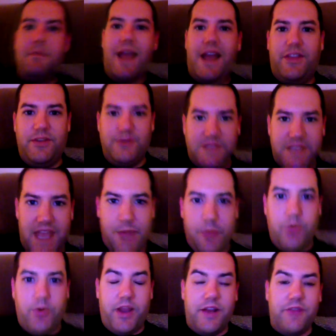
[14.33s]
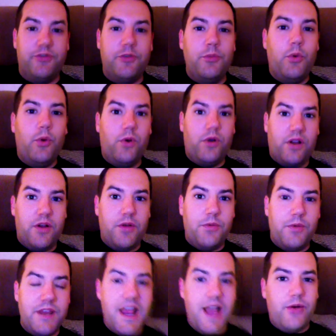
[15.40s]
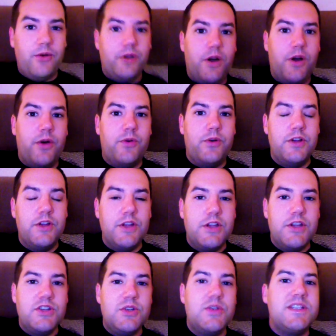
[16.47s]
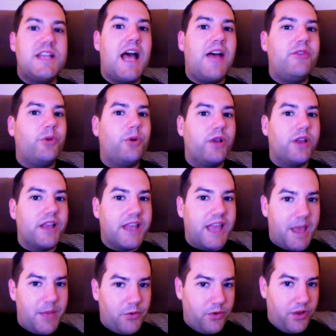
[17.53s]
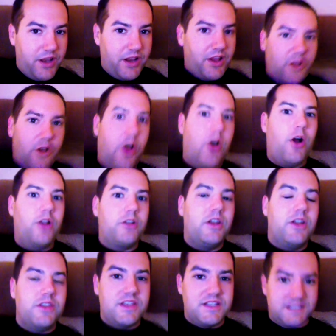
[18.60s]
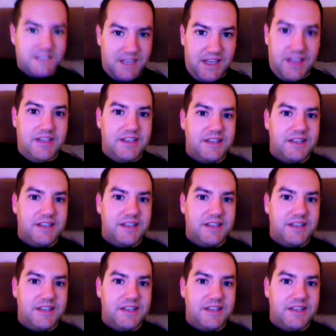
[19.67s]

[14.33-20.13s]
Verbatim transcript: Mathews Camarena. For more, we now go to Salvador Camarena on the scene.